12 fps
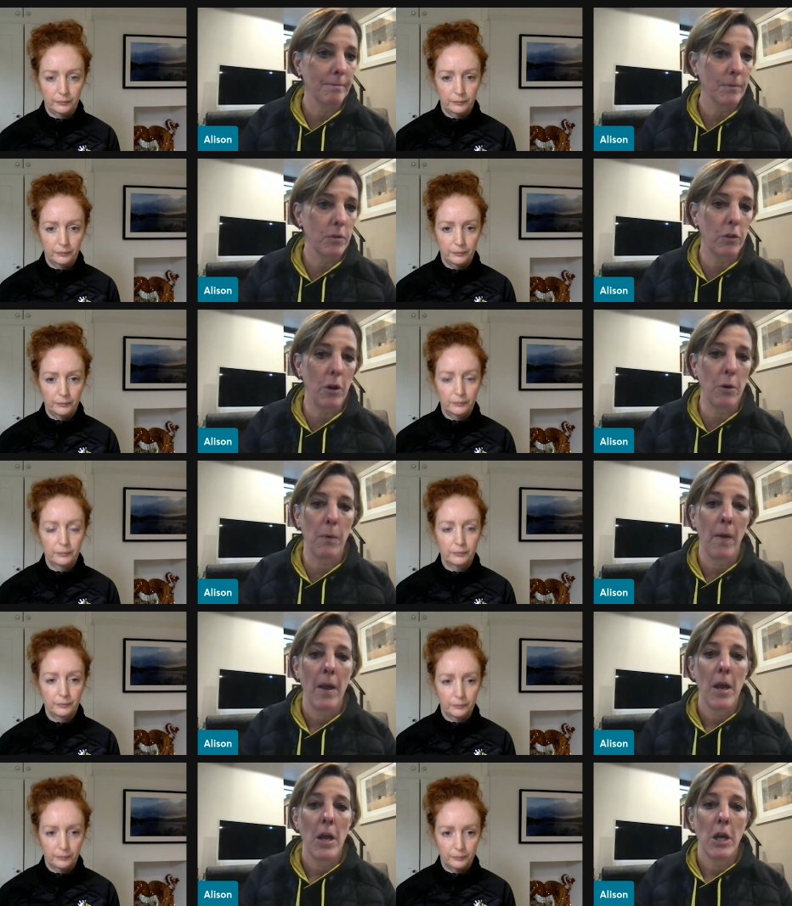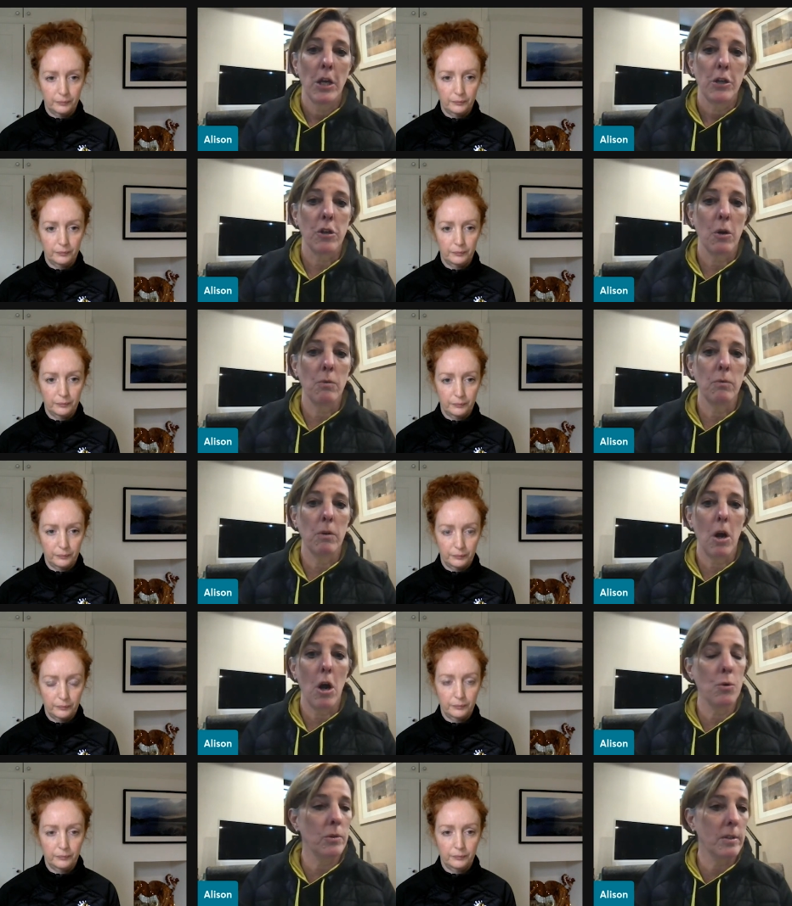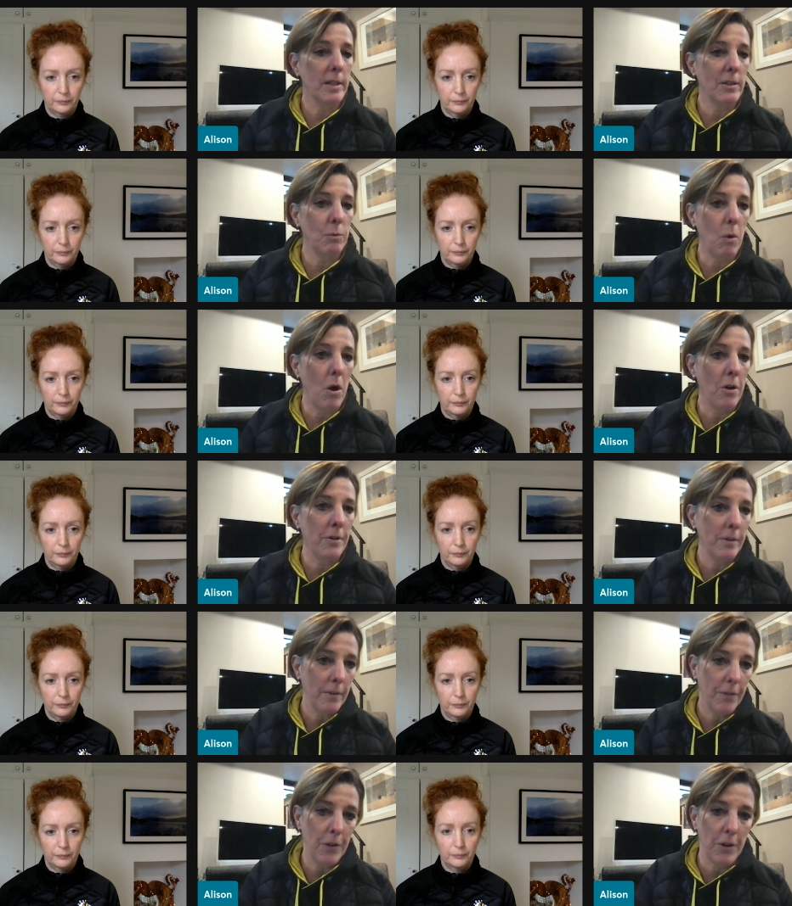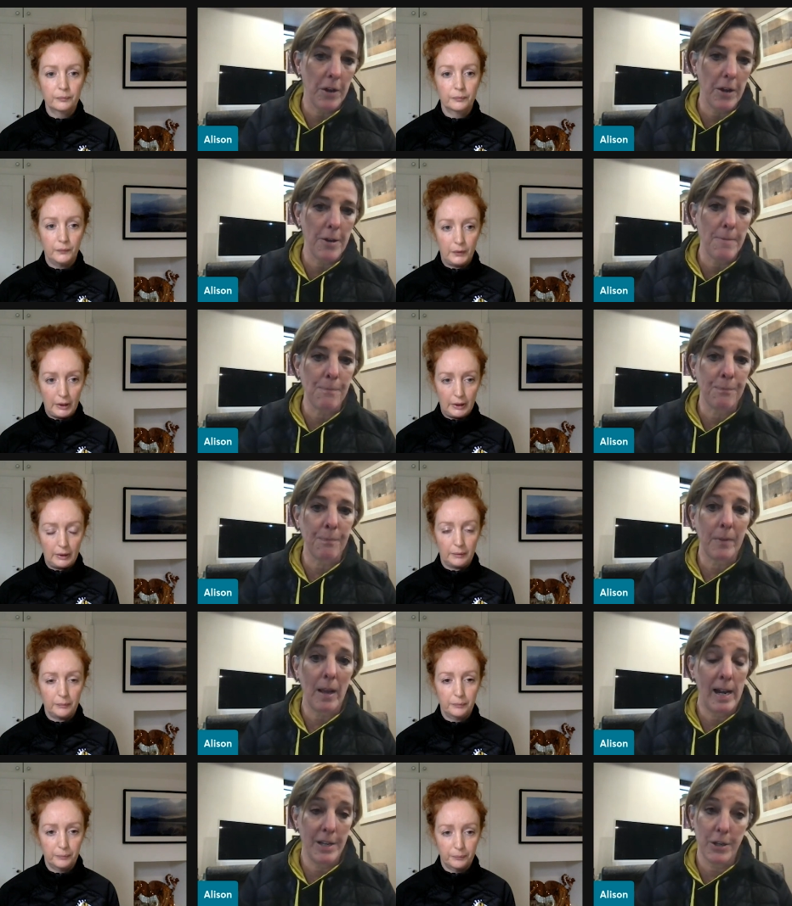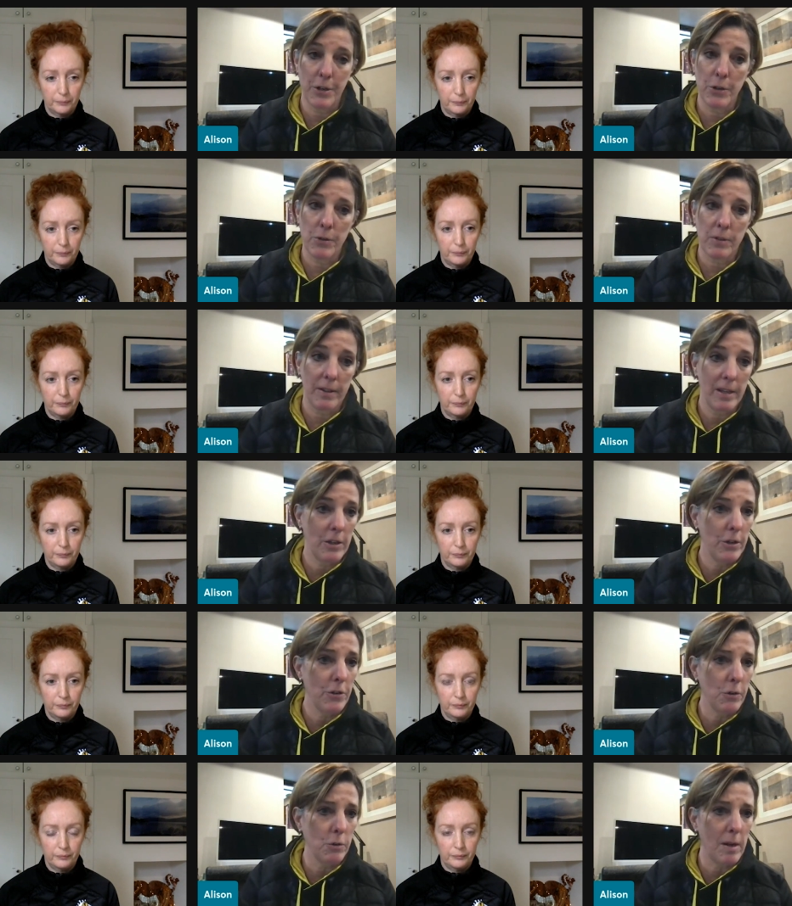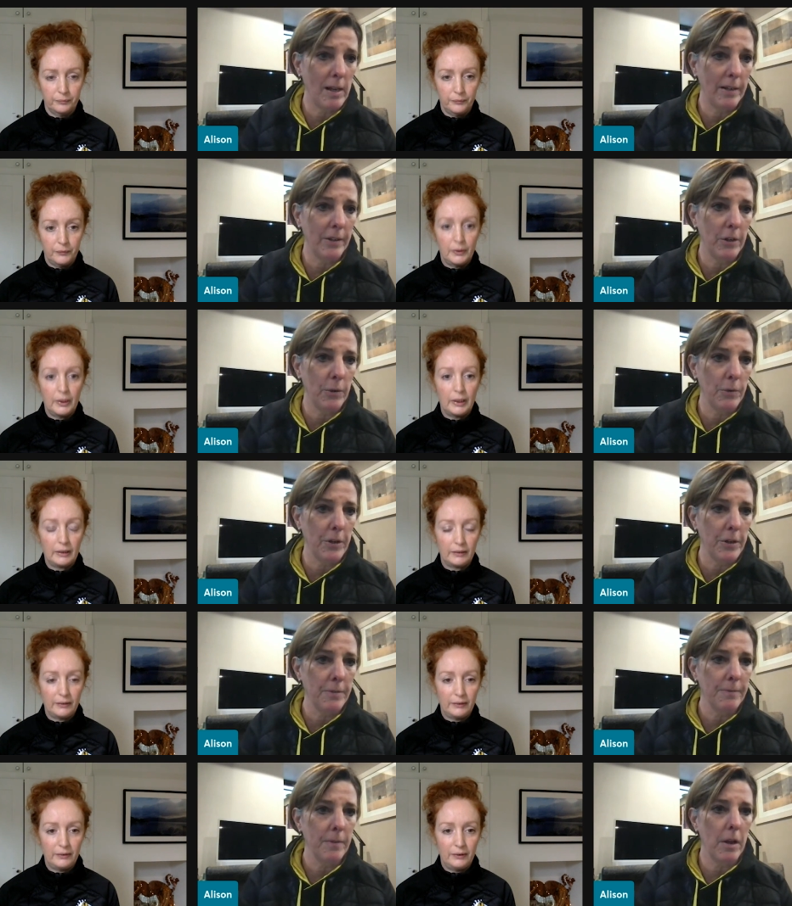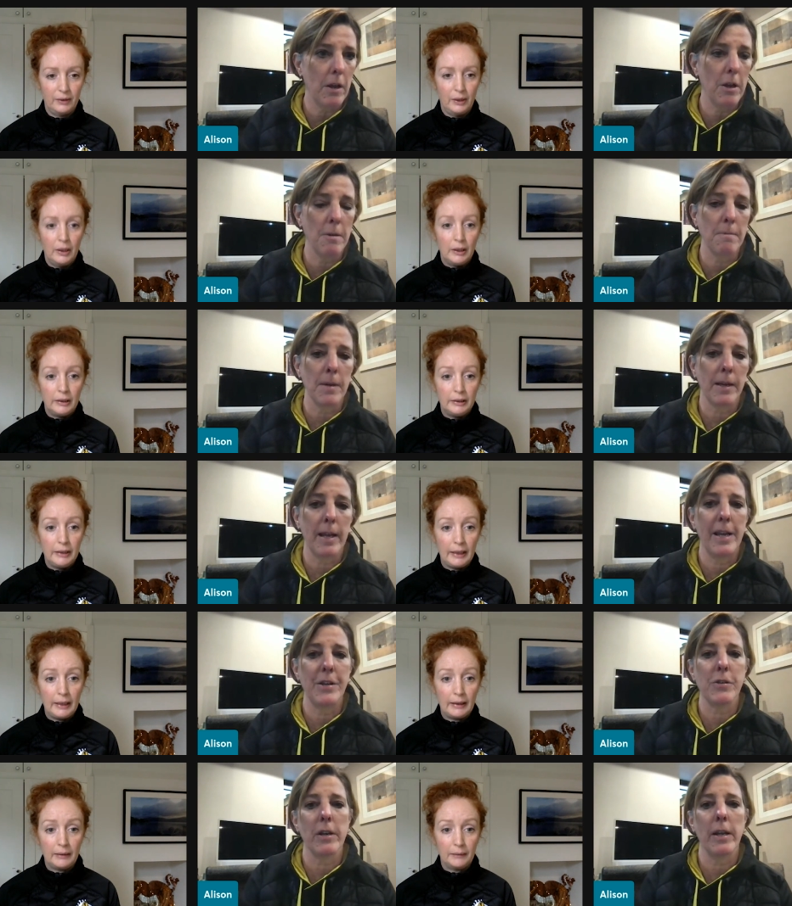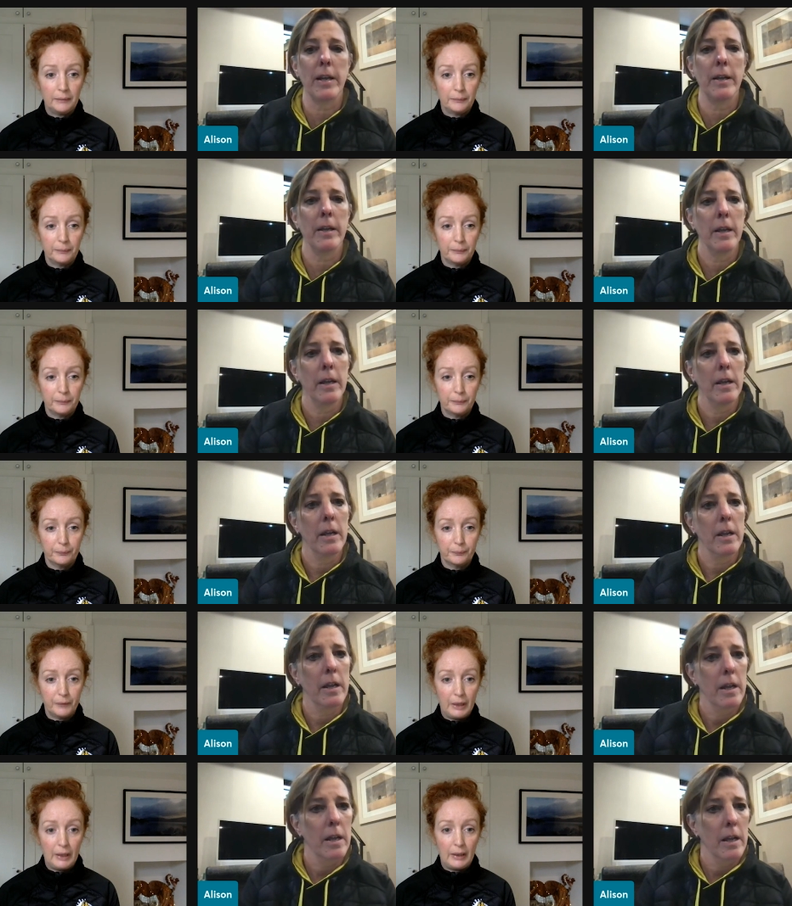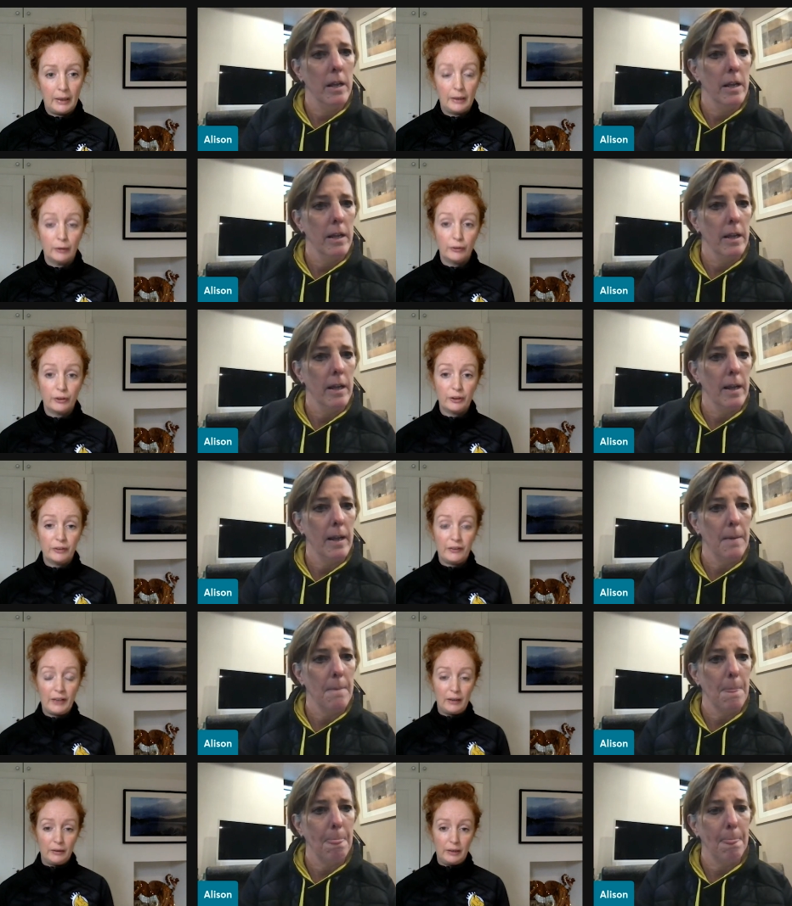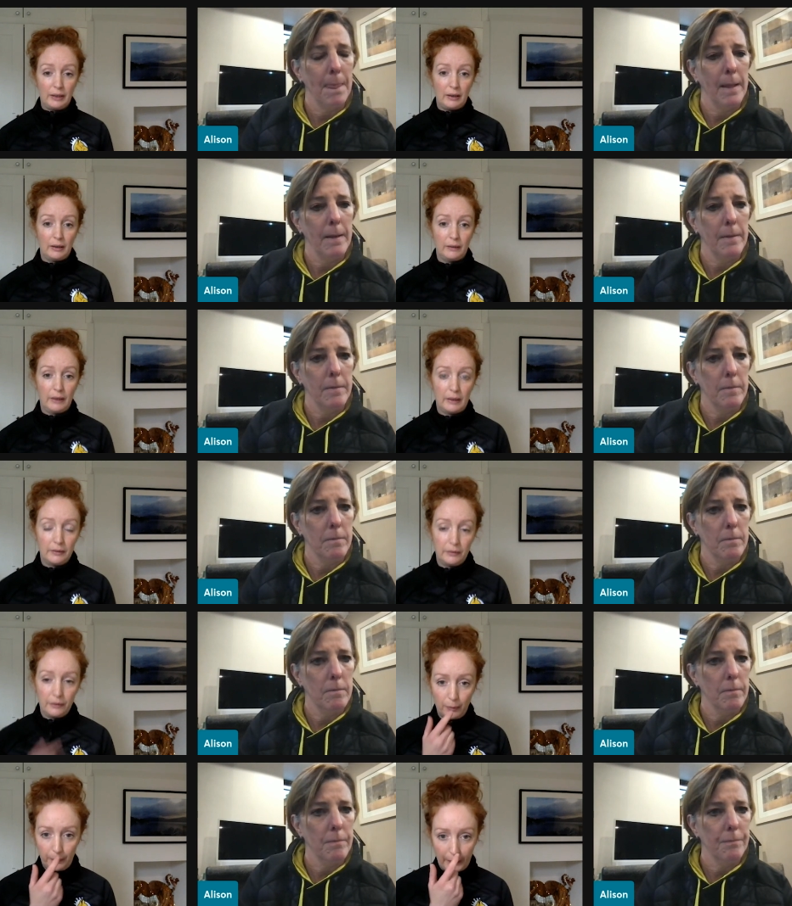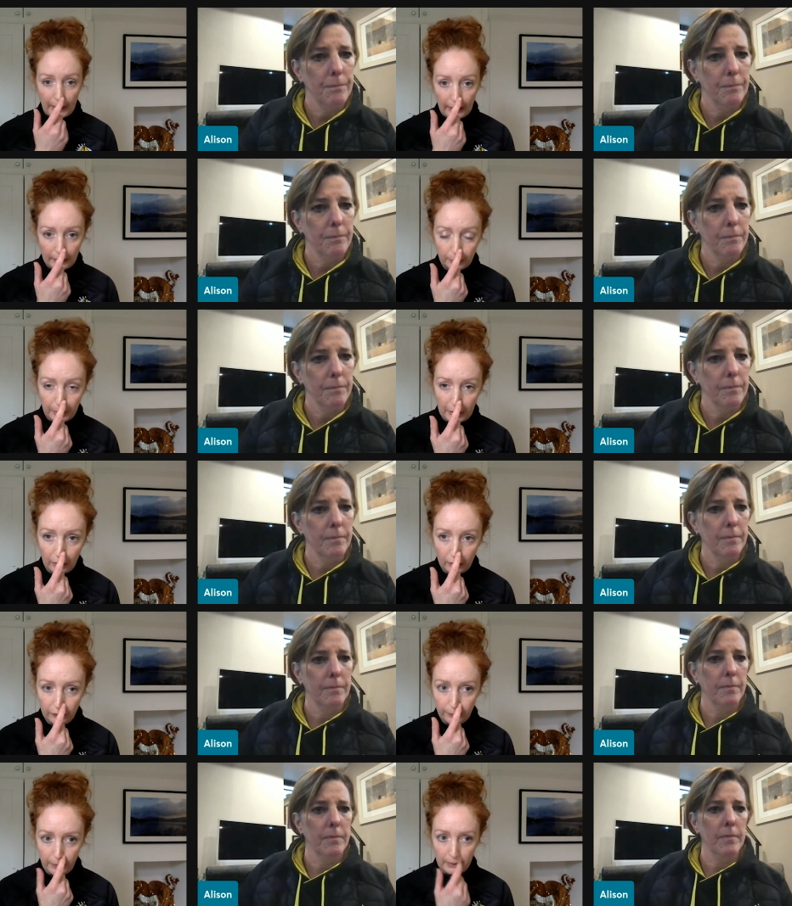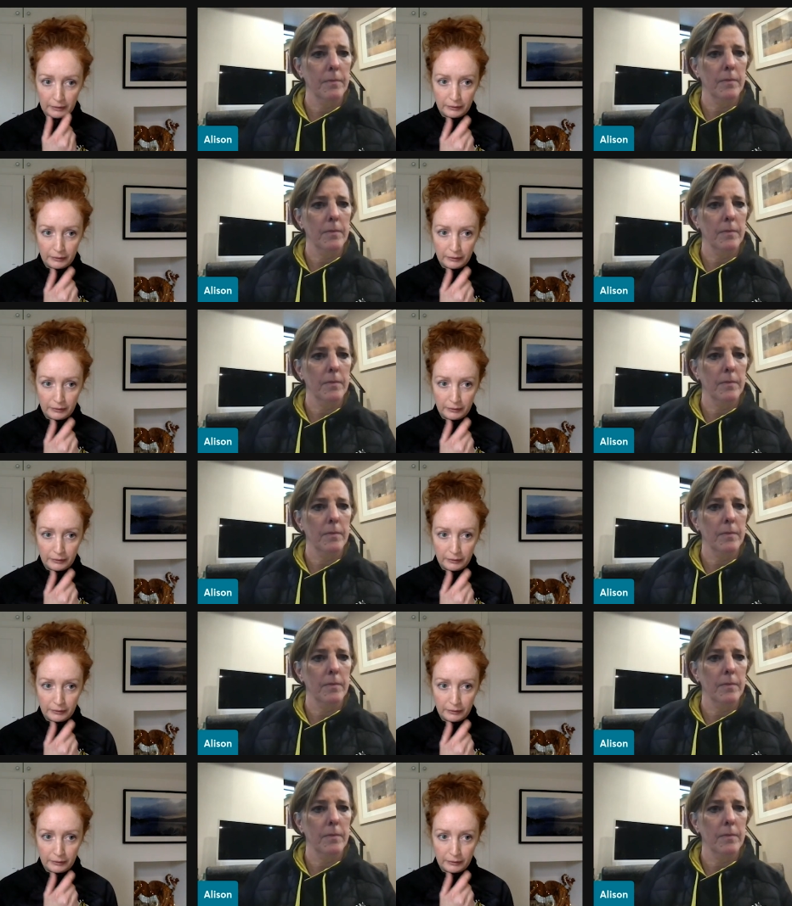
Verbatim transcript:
Speaker 1: So, so oats is one that um, I use. I think you do as well, Anna, don't
Speaker 2: you? Um, occasionally. Yeah. Yeah, and I was going to say on that that topic, because my